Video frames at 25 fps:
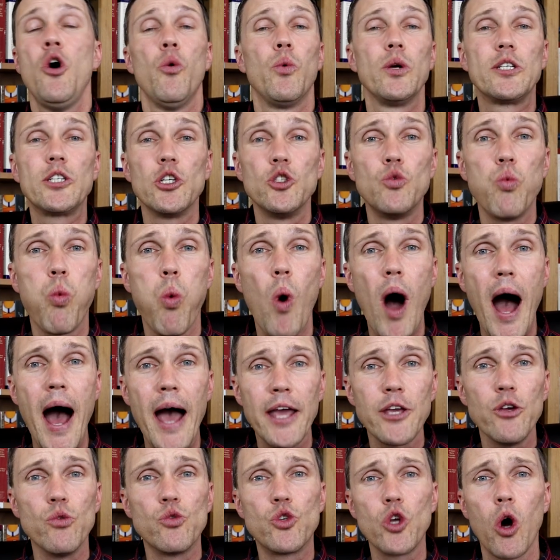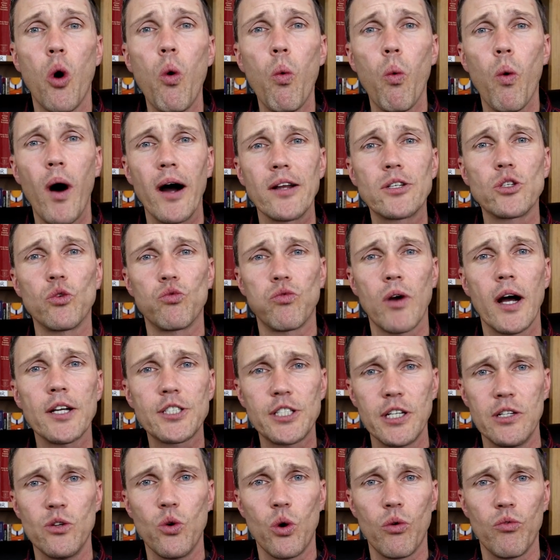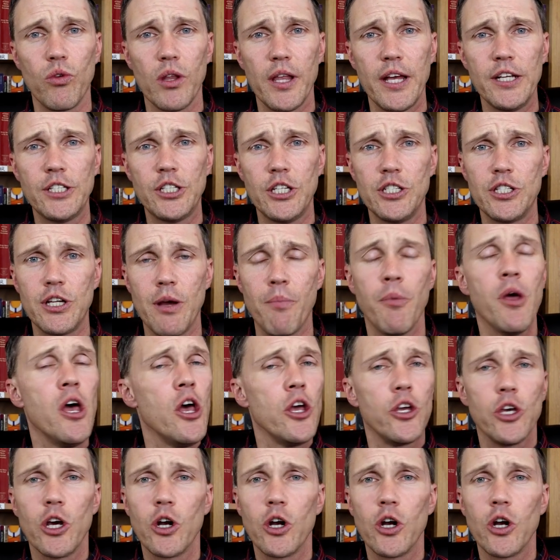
which is why you don't want to rush into a relationship.